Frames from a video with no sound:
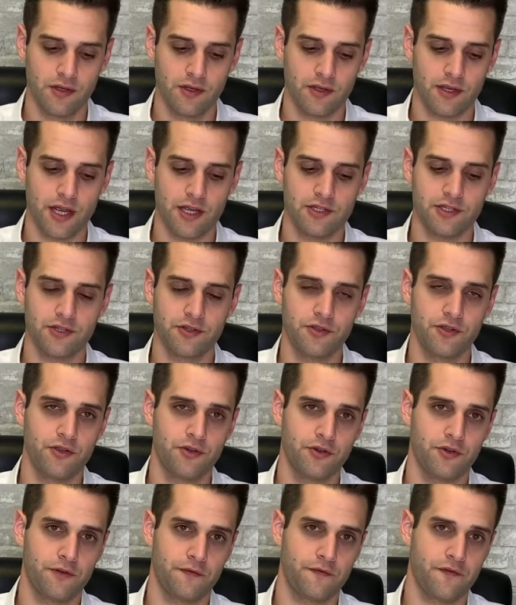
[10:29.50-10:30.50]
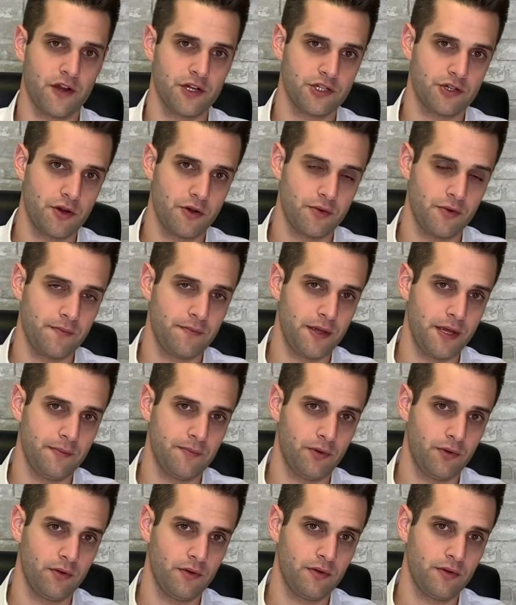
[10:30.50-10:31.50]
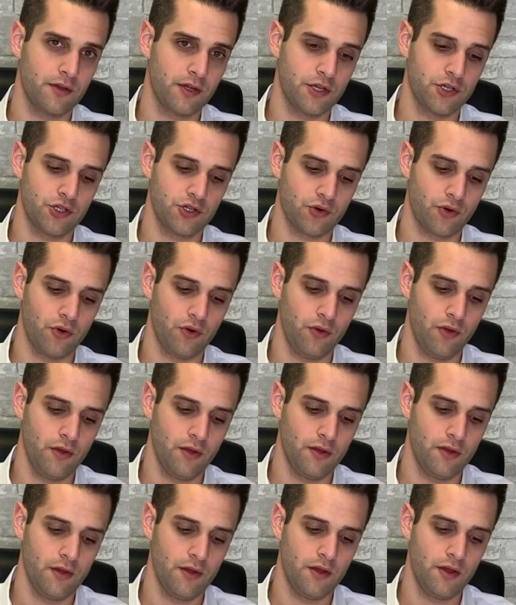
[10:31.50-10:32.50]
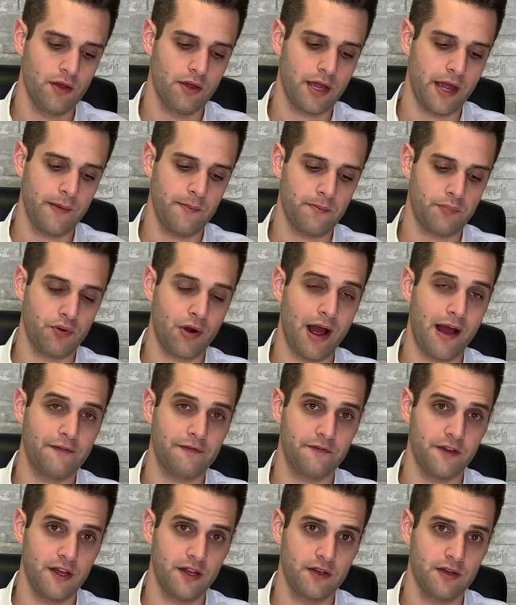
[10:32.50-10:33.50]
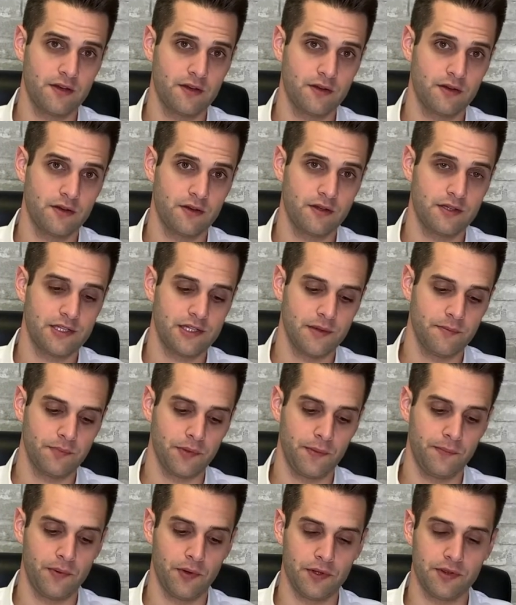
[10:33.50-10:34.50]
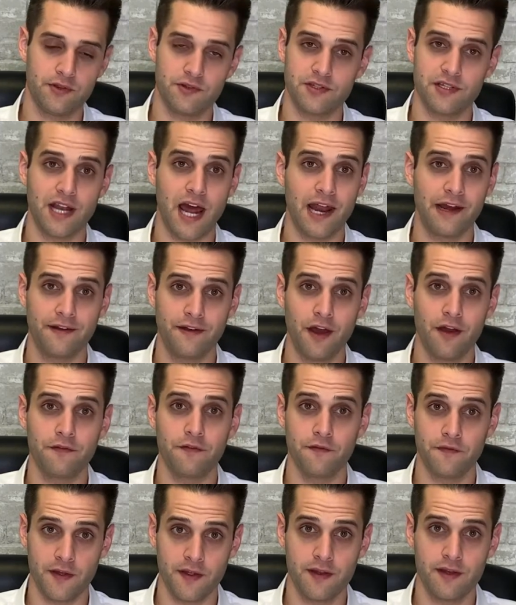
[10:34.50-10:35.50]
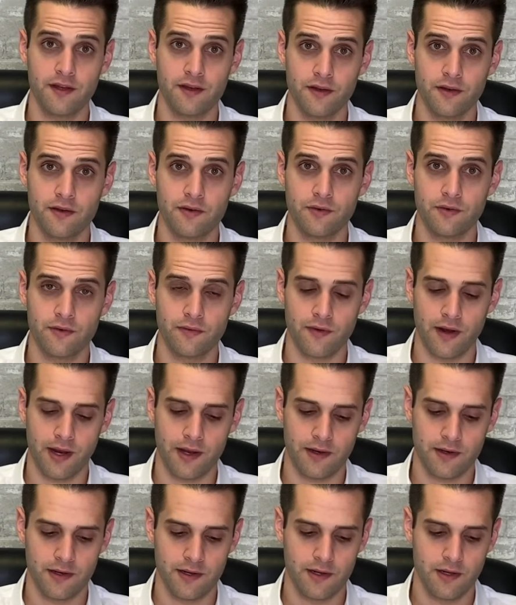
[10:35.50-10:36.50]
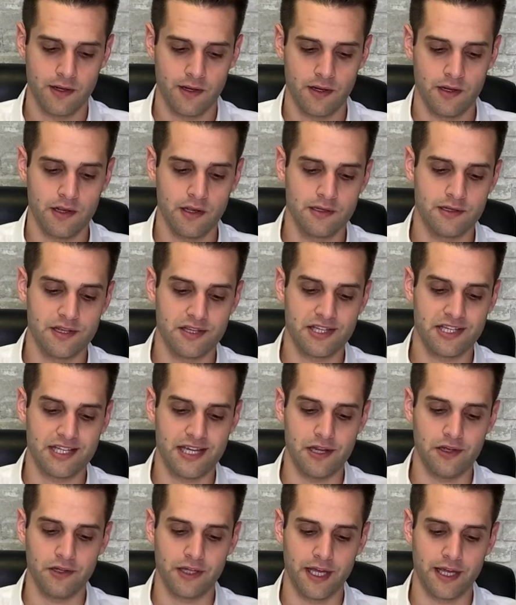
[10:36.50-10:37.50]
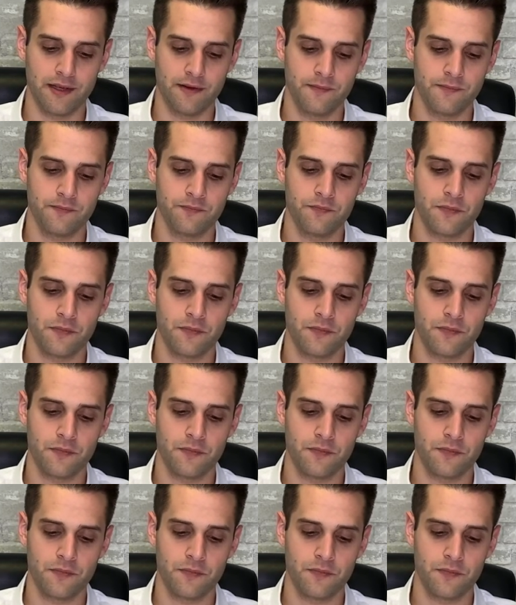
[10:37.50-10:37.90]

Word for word: Okay, so you're, you're frustrated with people, control. Okay, profit, simply put, there's not enough of it, right? The ceiling,